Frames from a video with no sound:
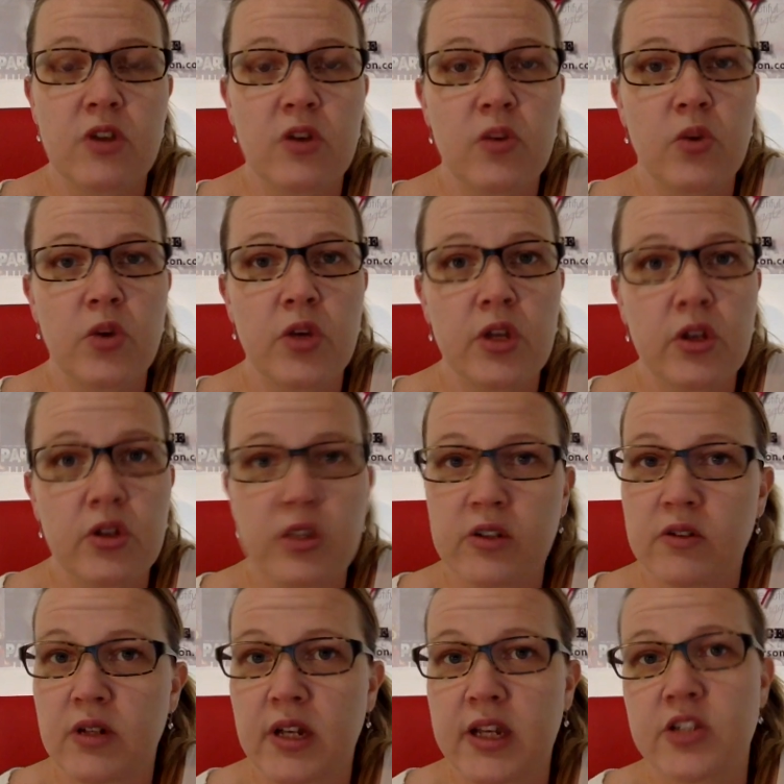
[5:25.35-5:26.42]
working on their
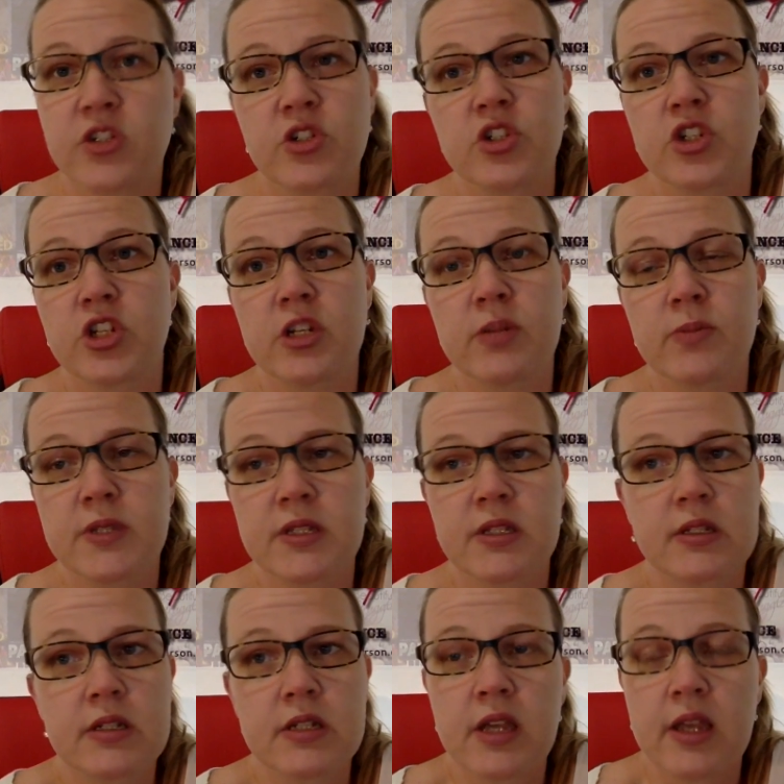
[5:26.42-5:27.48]
relationships
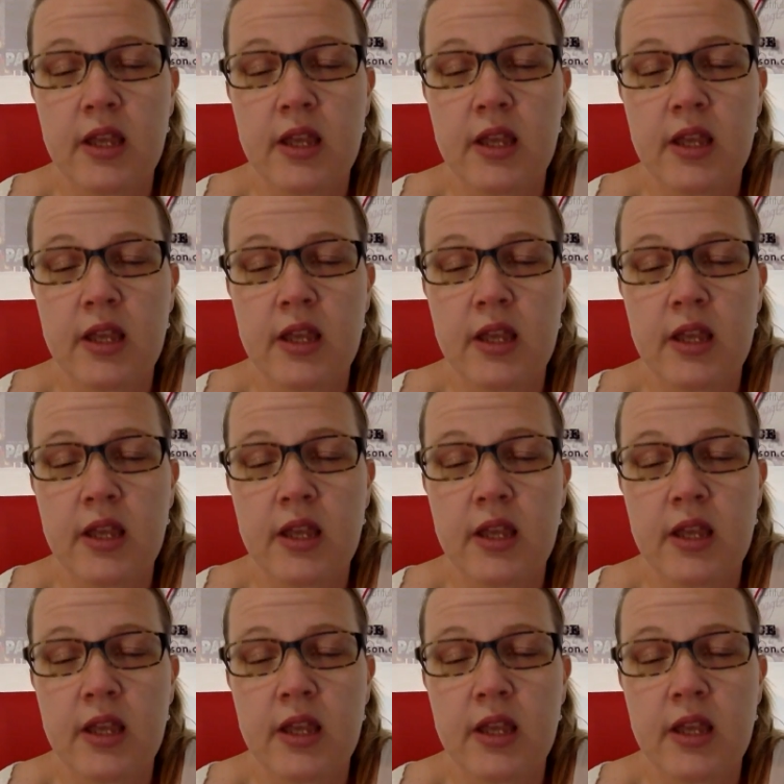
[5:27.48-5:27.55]
and,